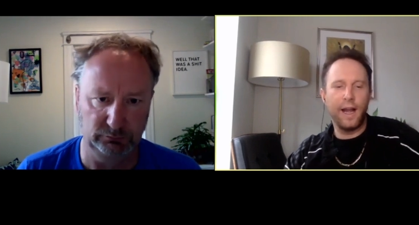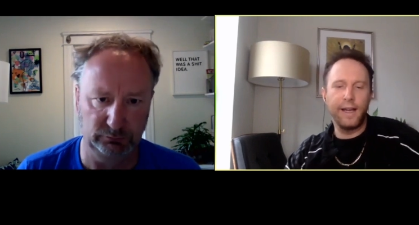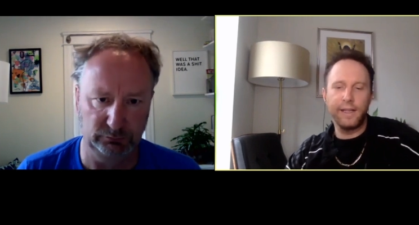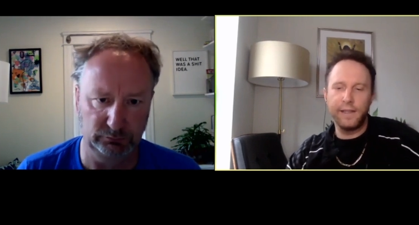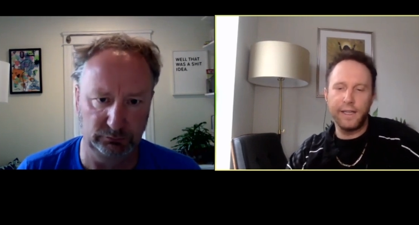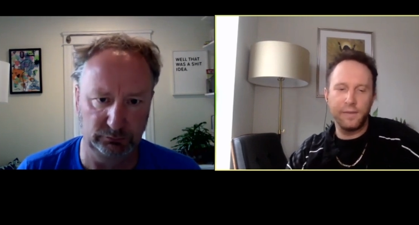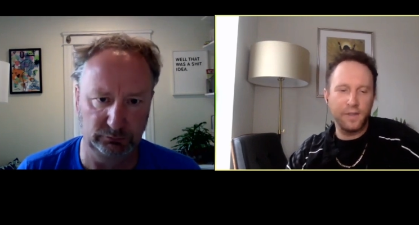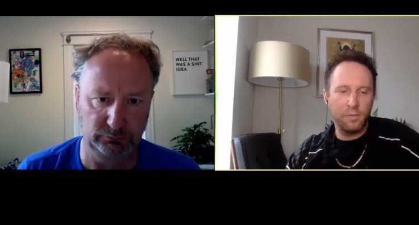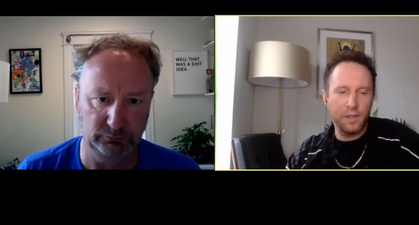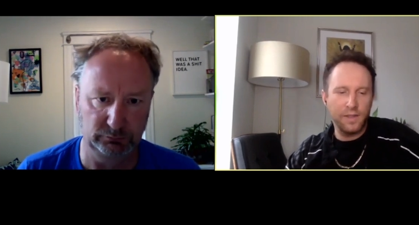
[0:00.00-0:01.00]
Speaker 1: I could think of
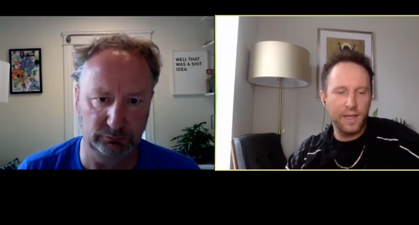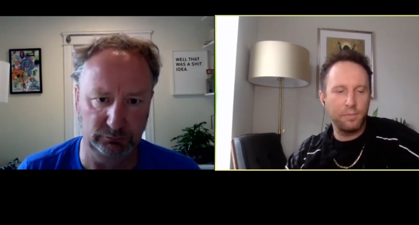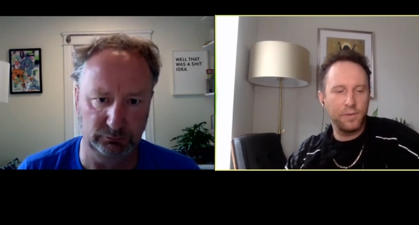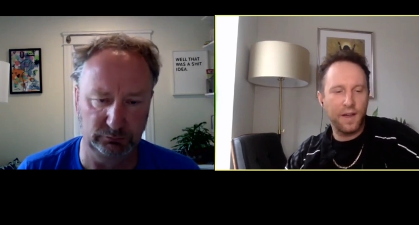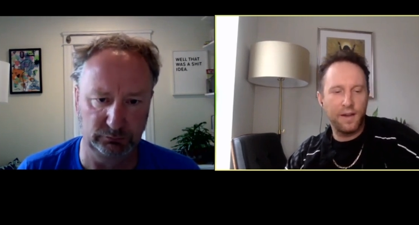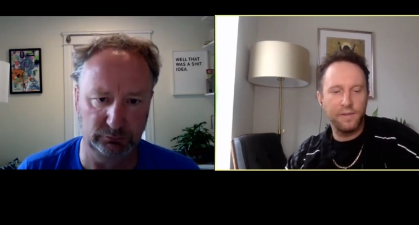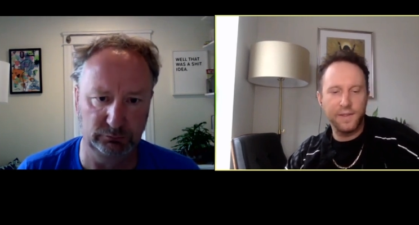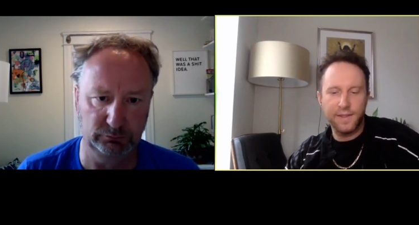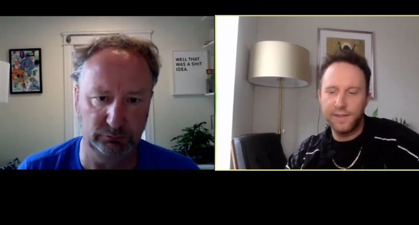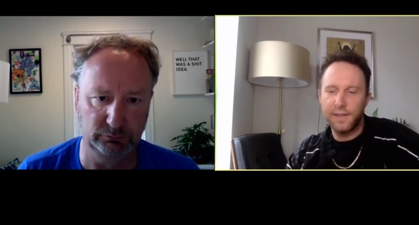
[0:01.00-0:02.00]
some examples.
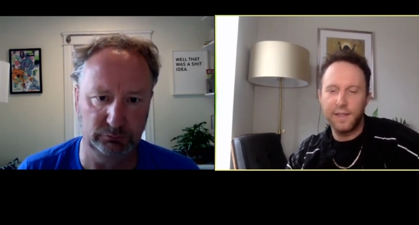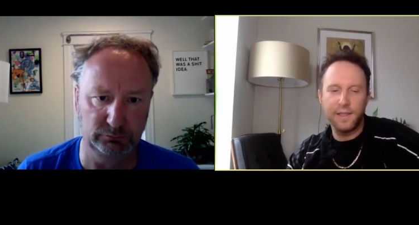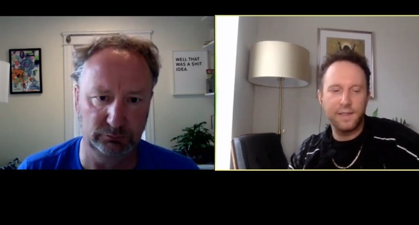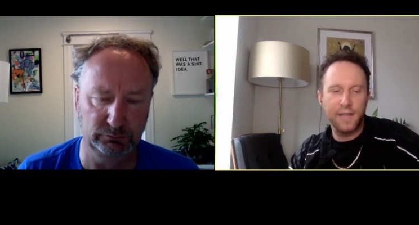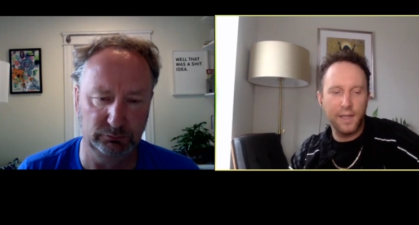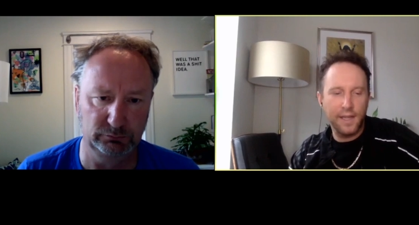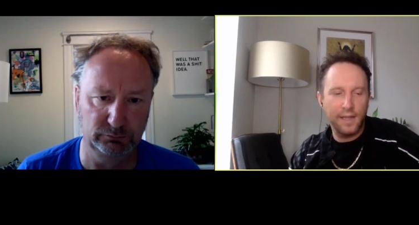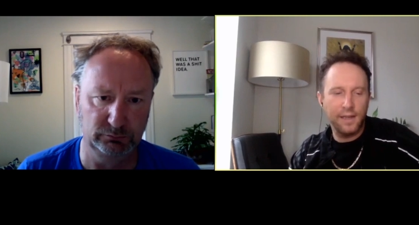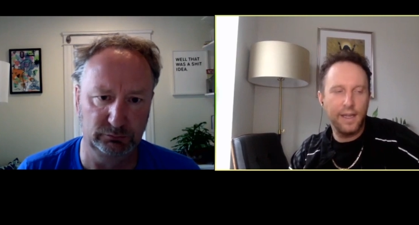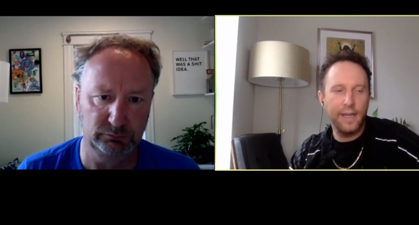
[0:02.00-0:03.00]
Obviously, to the extent
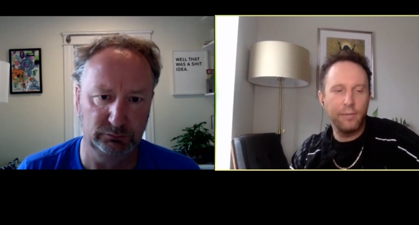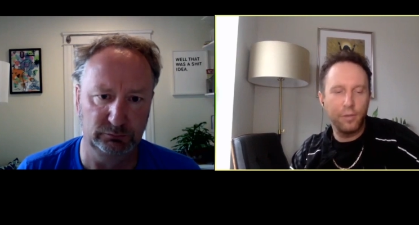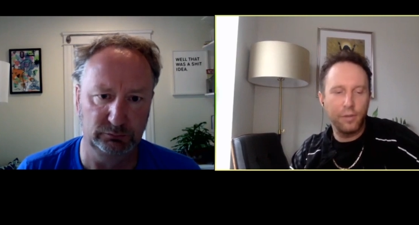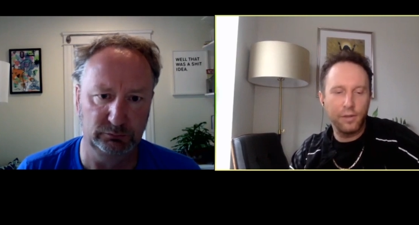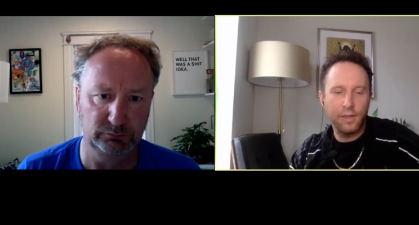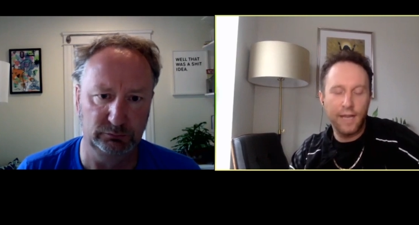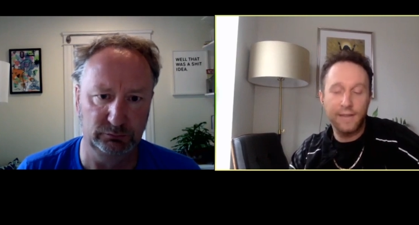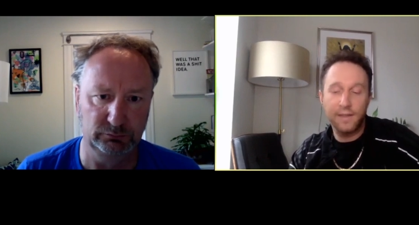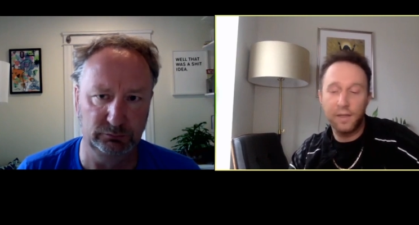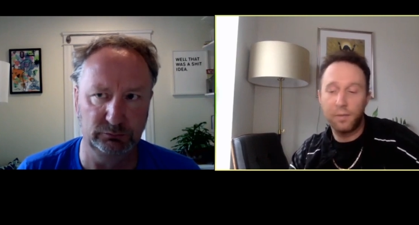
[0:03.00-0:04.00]
that labor
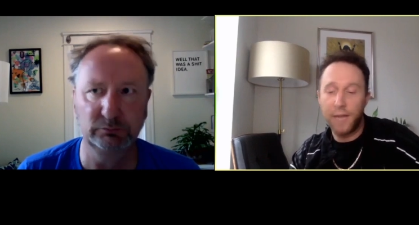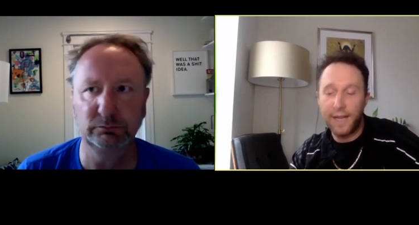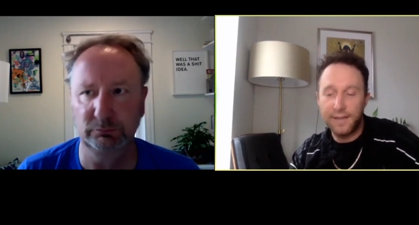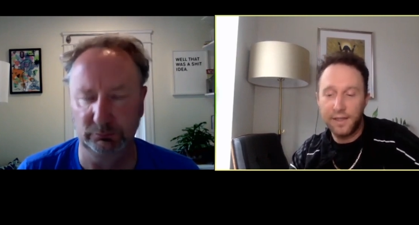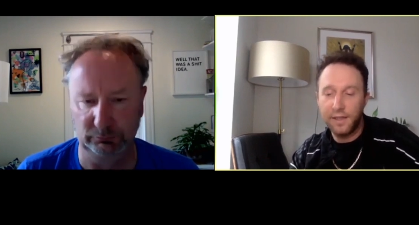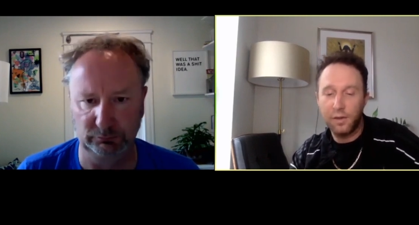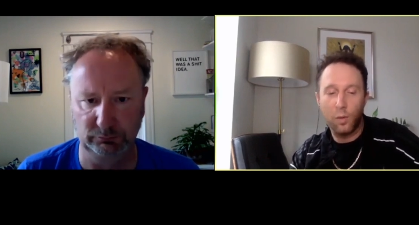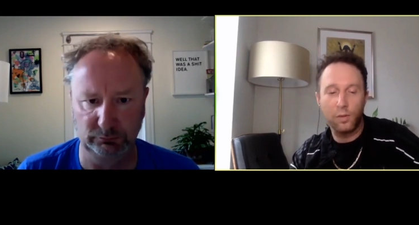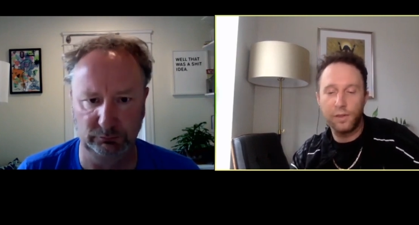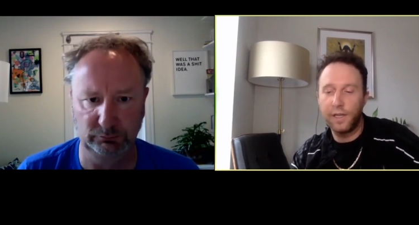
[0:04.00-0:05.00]
has the capacity to
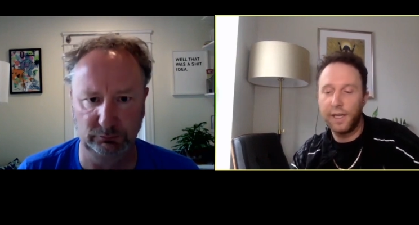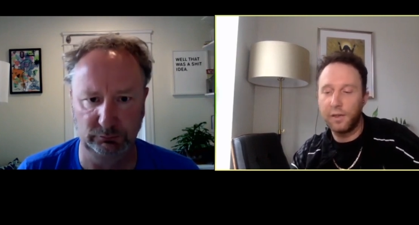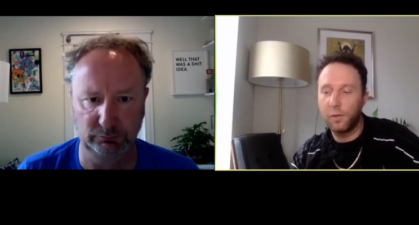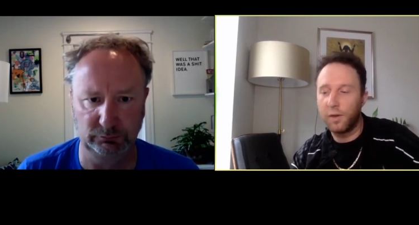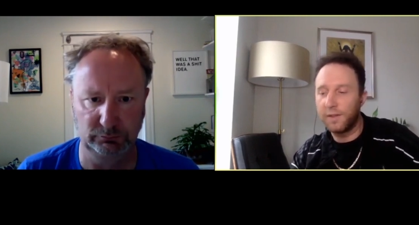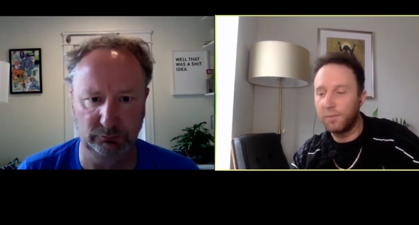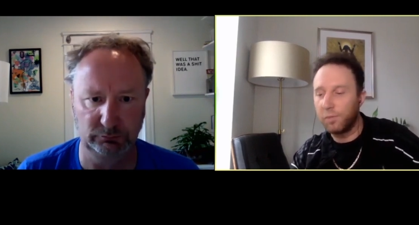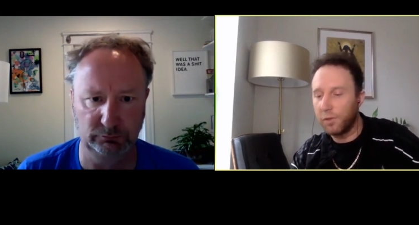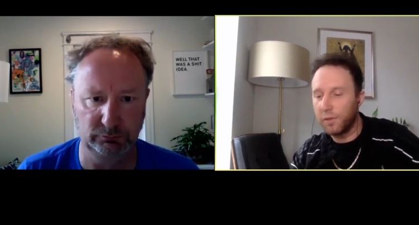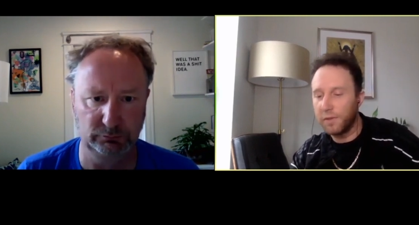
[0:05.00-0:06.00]
coordinate across
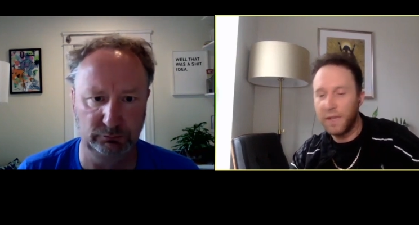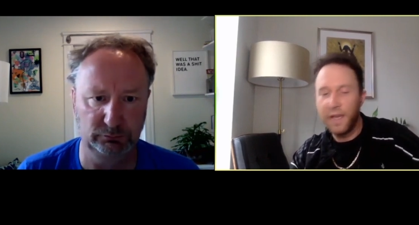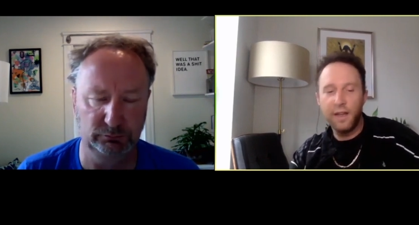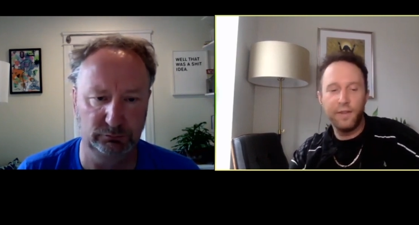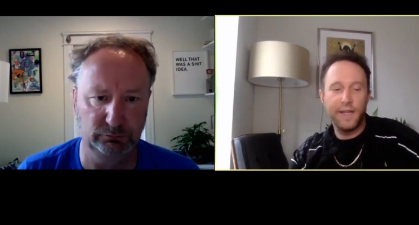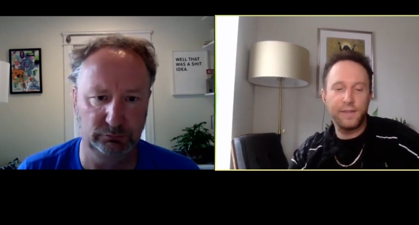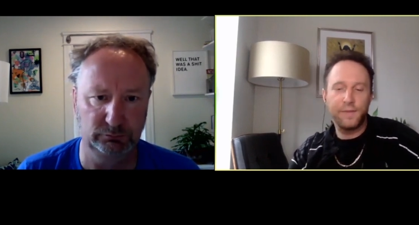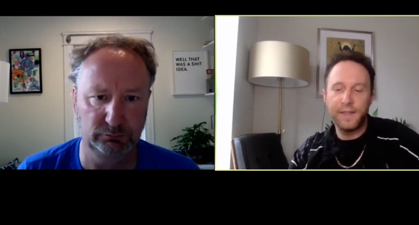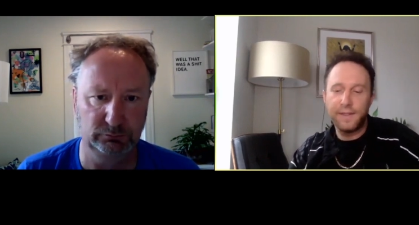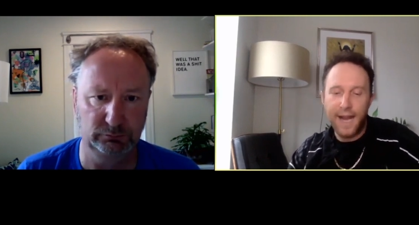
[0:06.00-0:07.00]
borders that's
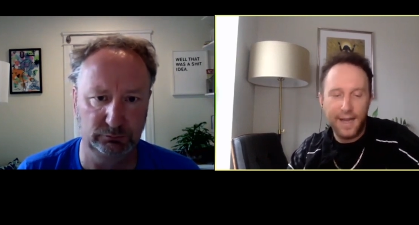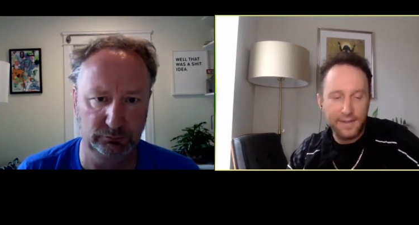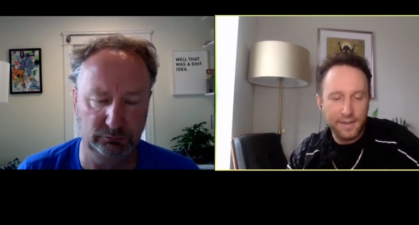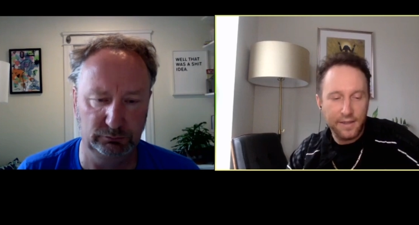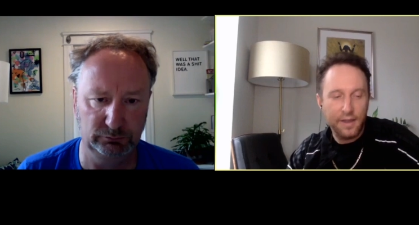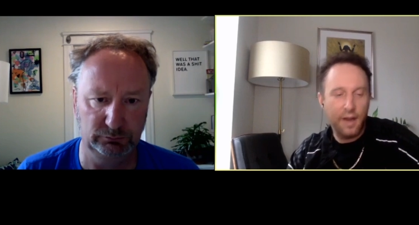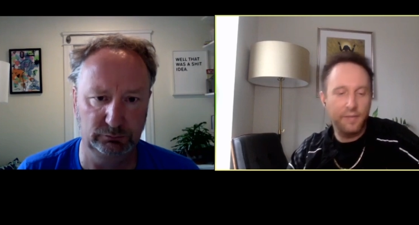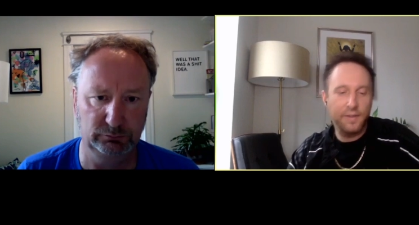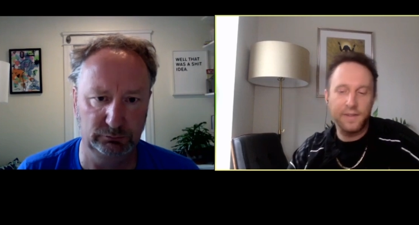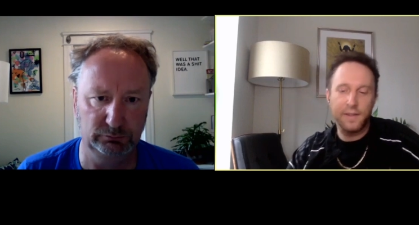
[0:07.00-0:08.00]
fantastic.
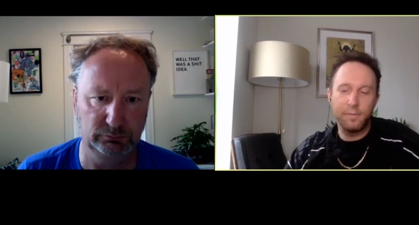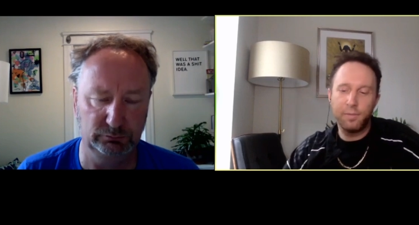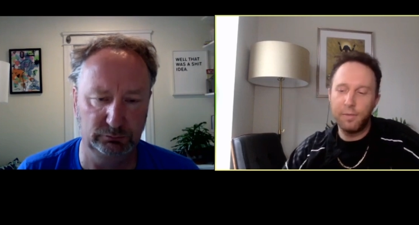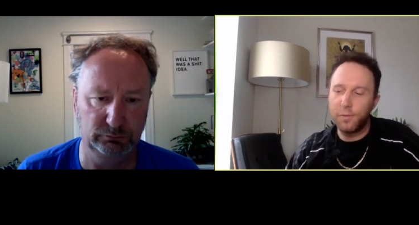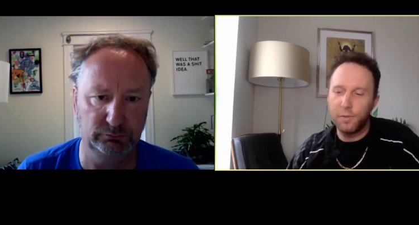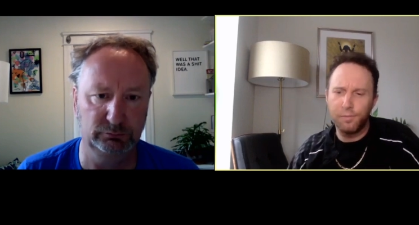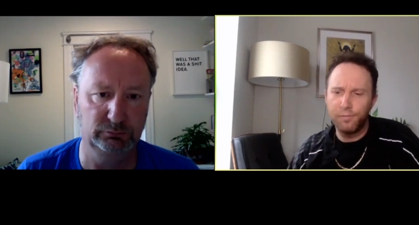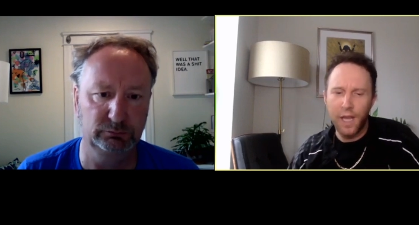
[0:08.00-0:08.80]
Obviously, people,